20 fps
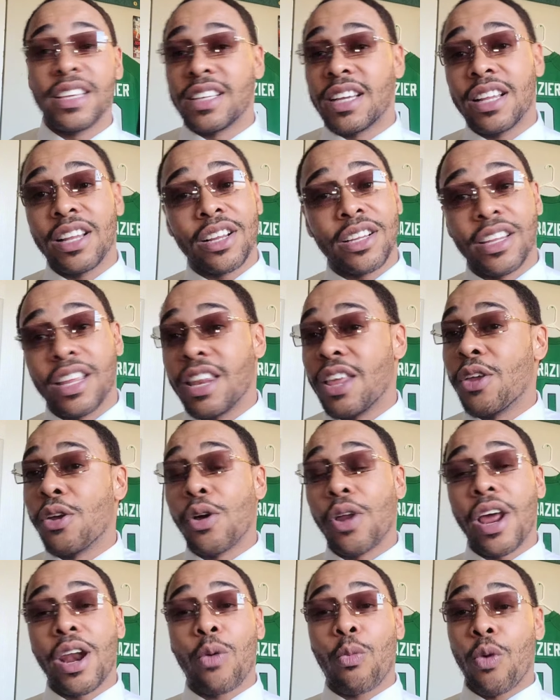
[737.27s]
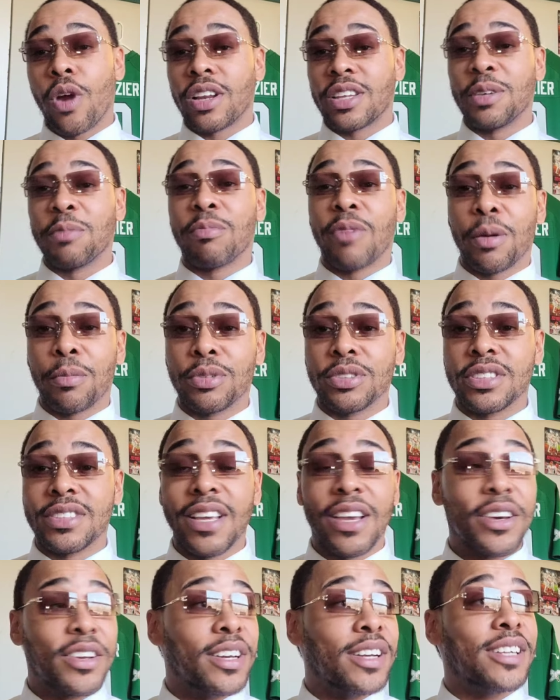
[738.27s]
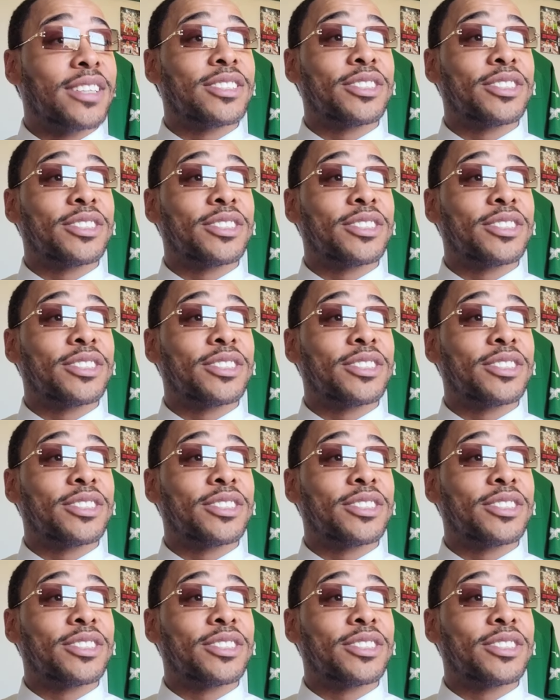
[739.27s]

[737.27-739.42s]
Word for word: clearly they don't know how to work them numbers down there.